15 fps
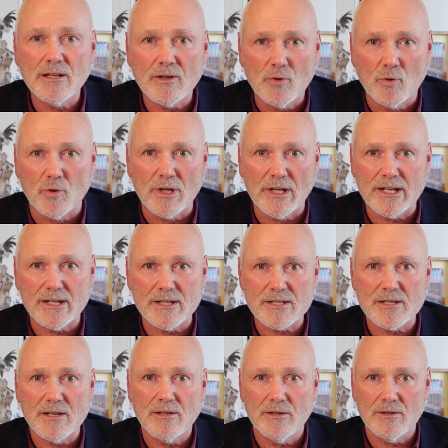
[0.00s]
Good
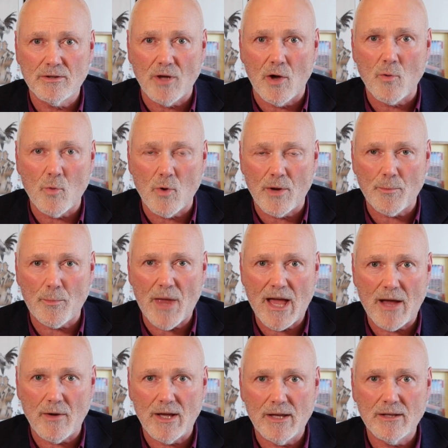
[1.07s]
leaders don't want
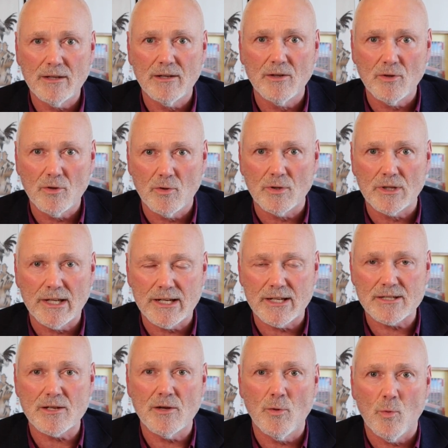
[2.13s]
power, good
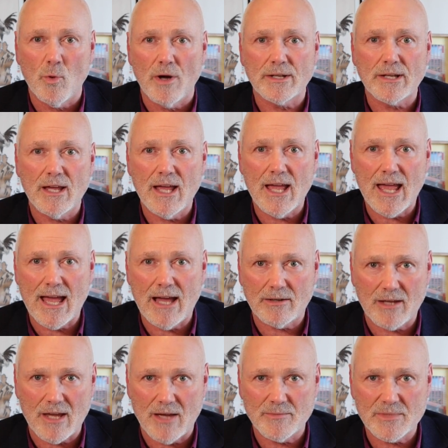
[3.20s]
leaders want
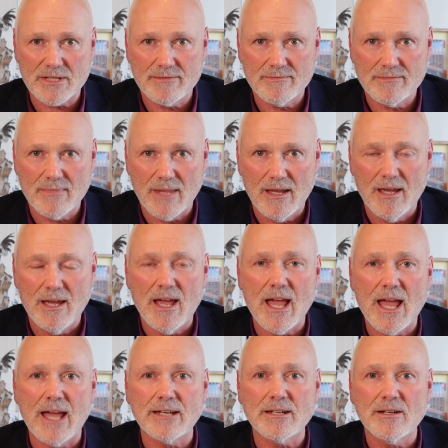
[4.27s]
outcomes.
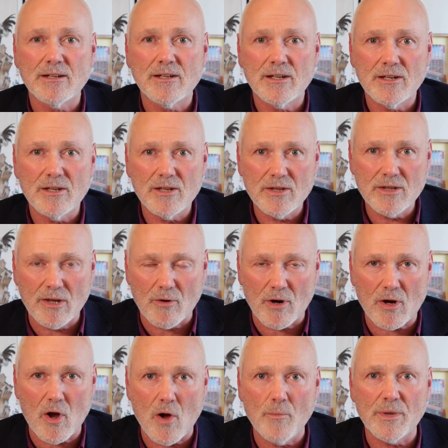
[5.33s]
And there are
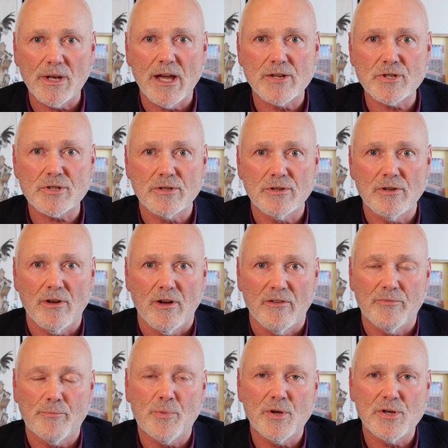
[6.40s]
a combination
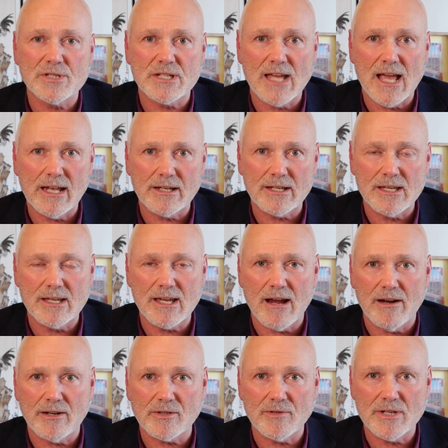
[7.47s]
of personality
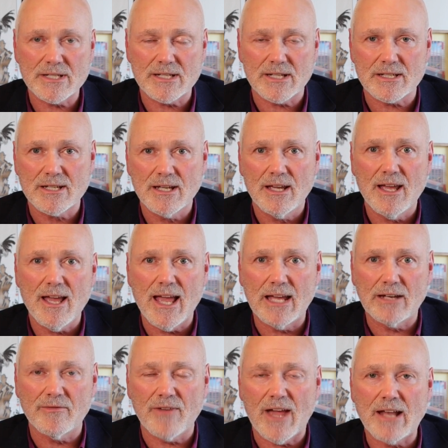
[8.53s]
characteristics
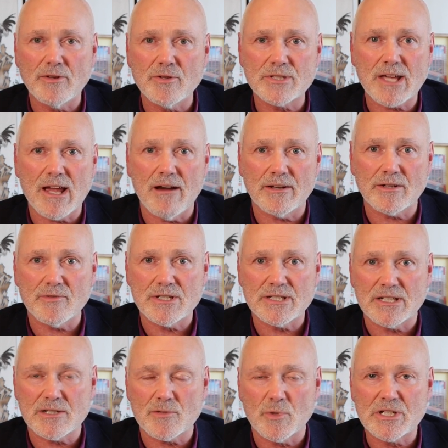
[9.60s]
and values
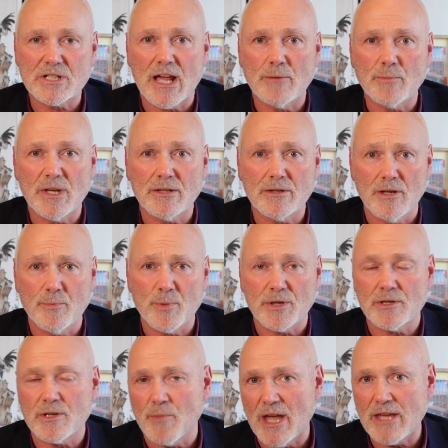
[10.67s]
characteristics which can be
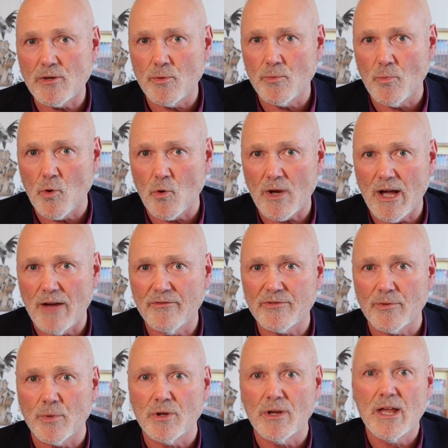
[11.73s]
interpreted to make you more
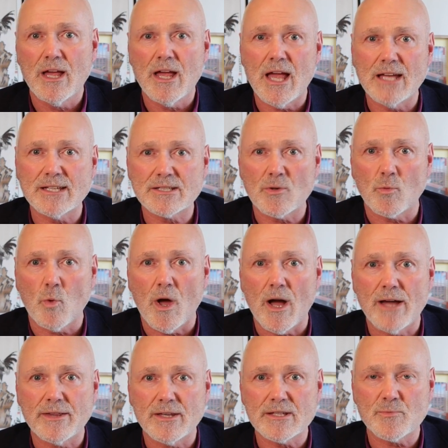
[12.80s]
comfortable as to
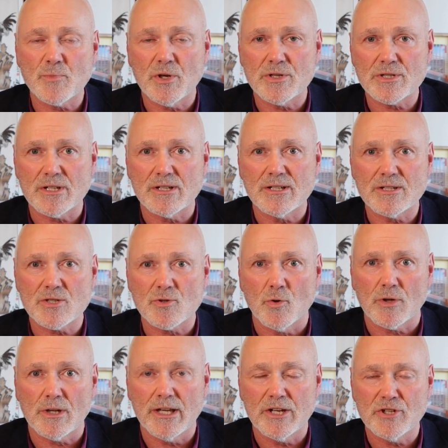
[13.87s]
why this person
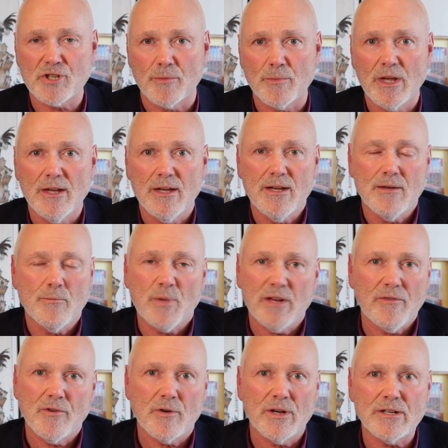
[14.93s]
sought leadership. But
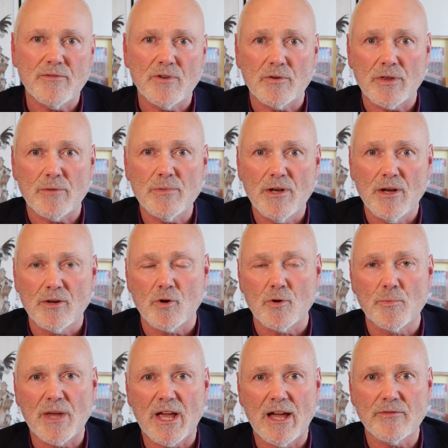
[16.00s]
if you're interviewing them, a
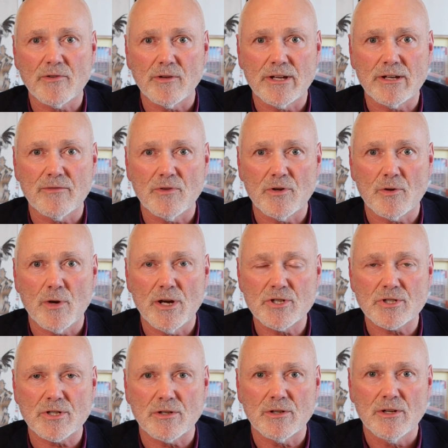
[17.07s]
good behavioural interview
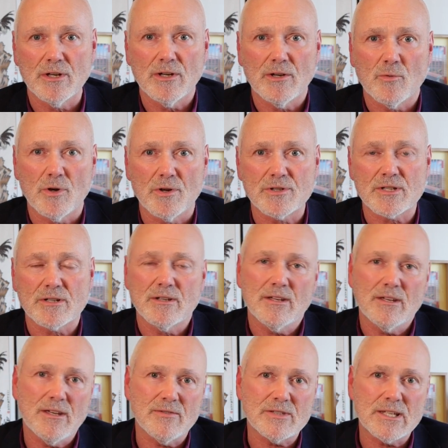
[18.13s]
question was,
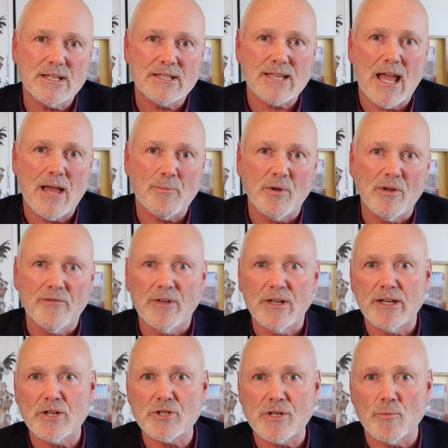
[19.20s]
give us an example of a
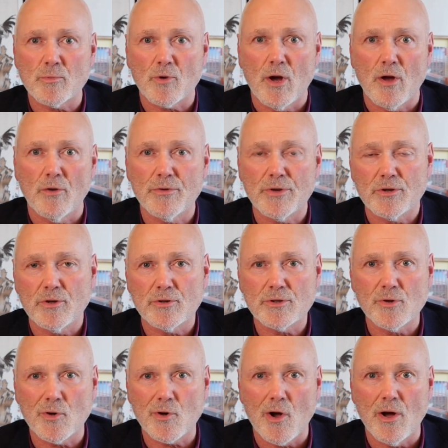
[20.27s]
leadership role that you
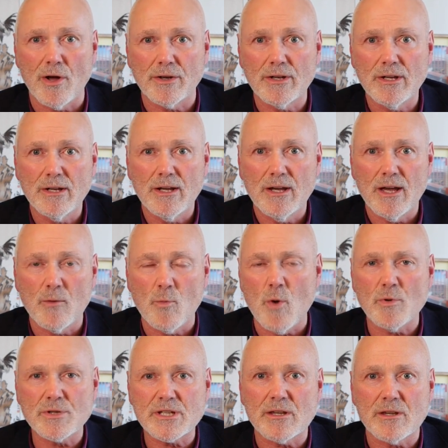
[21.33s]
took on, and
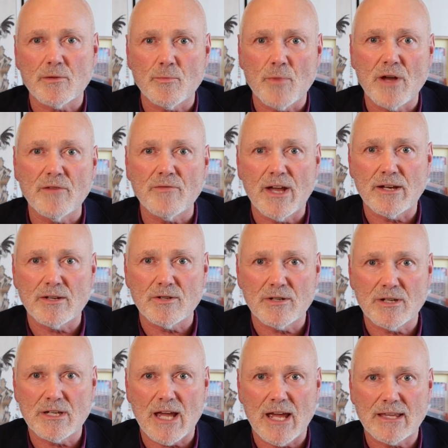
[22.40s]
what was it that motivated you
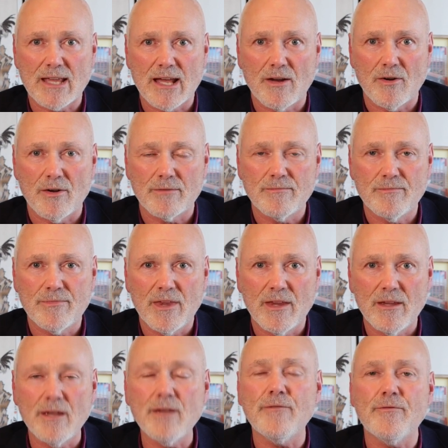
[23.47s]
to take that on?
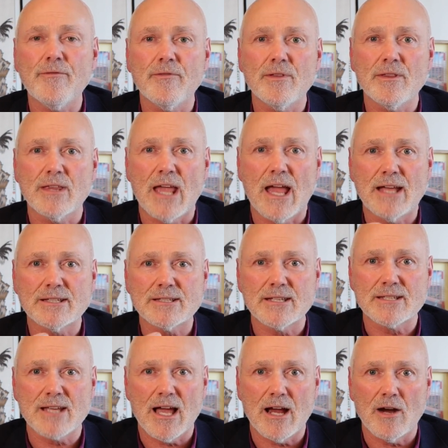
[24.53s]
If the
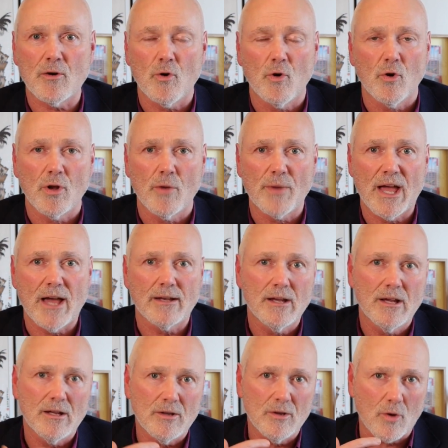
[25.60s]
answers are all
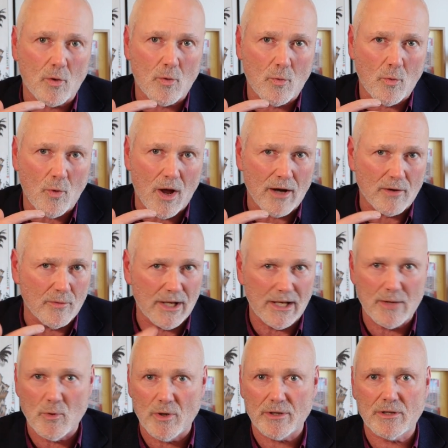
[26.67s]
about, look, I
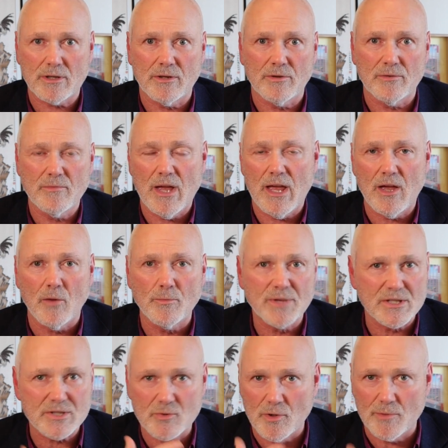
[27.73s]
really wanted to help
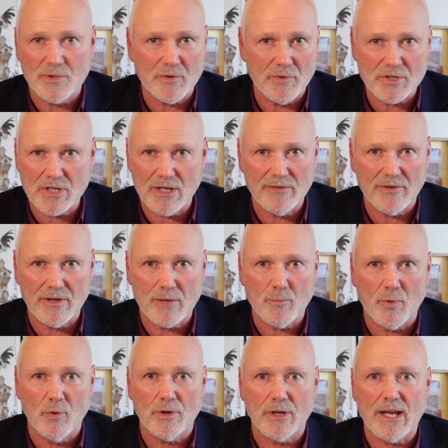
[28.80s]
this group to achieve an
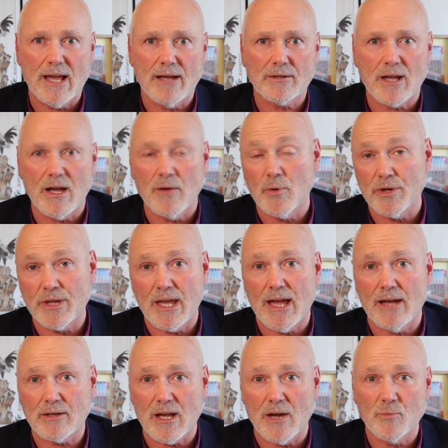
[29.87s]
important outcome, or the
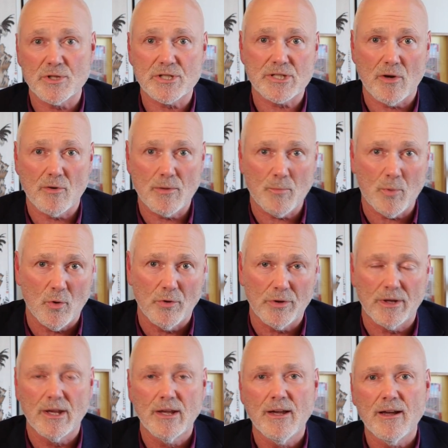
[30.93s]
outcome was so
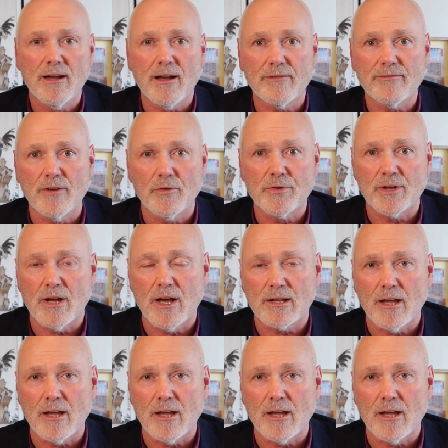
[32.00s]
important, I felt that I'd